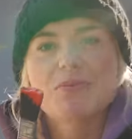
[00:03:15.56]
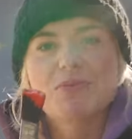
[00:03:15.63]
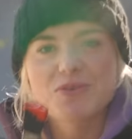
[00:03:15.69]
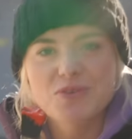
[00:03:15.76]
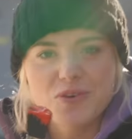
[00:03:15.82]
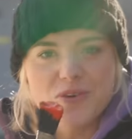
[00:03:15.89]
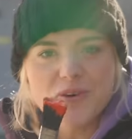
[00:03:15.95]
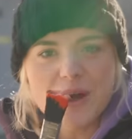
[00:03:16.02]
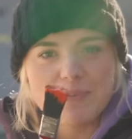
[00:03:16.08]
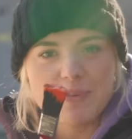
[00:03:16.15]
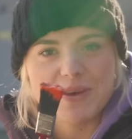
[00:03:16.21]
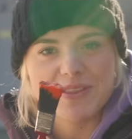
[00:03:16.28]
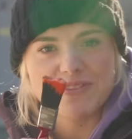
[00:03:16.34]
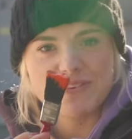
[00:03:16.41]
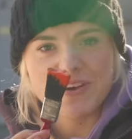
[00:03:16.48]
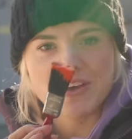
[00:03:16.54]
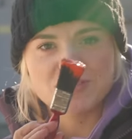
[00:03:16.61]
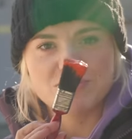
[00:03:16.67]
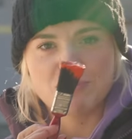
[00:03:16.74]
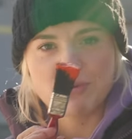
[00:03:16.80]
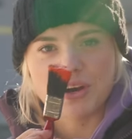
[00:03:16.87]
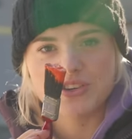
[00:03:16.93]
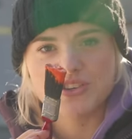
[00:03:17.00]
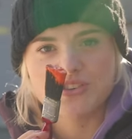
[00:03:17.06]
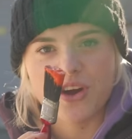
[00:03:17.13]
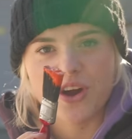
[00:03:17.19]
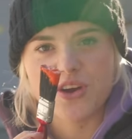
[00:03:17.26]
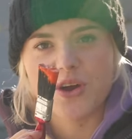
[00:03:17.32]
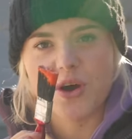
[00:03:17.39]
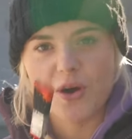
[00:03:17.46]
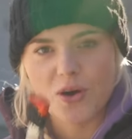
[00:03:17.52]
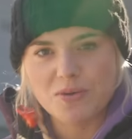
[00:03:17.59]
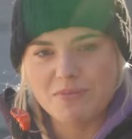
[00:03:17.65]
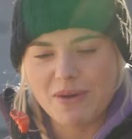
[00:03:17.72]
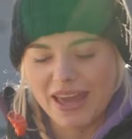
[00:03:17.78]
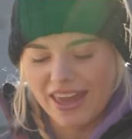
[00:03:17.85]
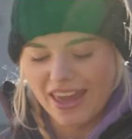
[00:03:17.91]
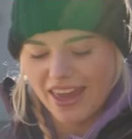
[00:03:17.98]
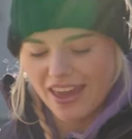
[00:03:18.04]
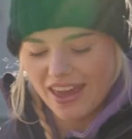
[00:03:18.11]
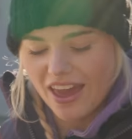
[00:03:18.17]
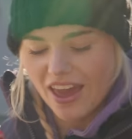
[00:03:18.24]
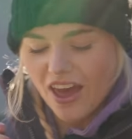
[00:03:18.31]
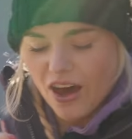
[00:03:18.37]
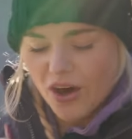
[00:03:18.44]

Before I put the first brush stroke on Mickey,